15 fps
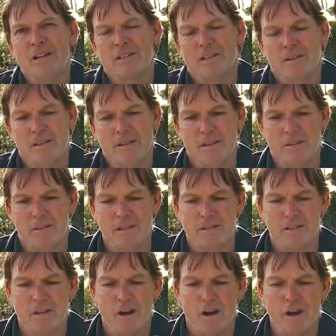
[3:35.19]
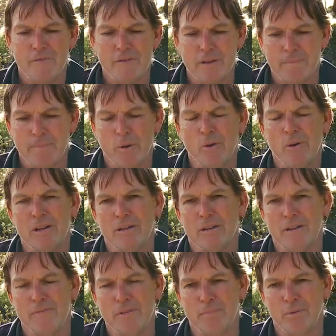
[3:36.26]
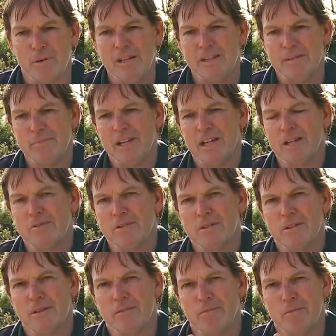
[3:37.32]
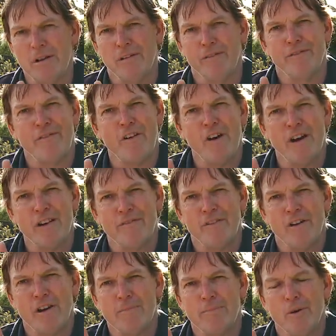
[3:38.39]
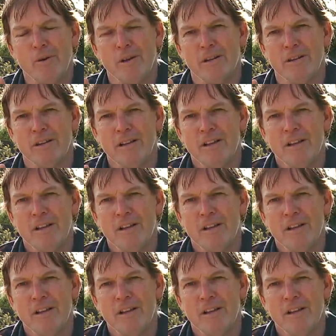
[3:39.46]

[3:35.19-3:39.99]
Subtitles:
So there's often a point, if you breed them down to a real fine point,